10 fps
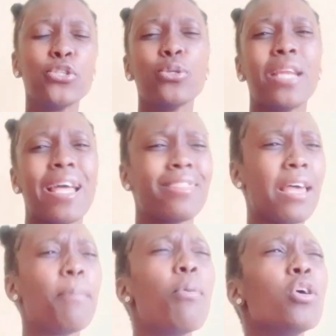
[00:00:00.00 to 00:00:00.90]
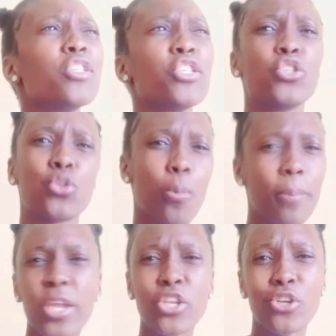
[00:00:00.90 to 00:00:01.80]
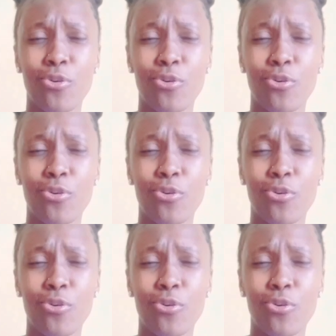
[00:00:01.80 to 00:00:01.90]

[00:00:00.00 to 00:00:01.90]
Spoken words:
you let that person's opinion